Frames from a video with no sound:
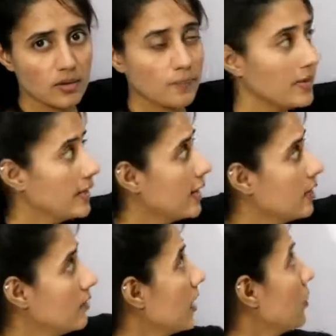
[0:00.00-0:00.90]
but
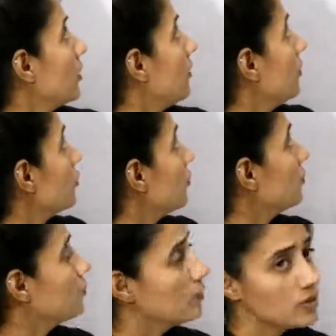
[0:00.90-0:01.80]
here we have the address of
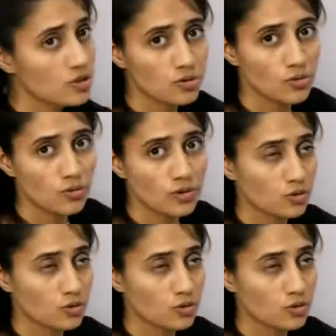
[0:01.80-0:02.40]
the first node,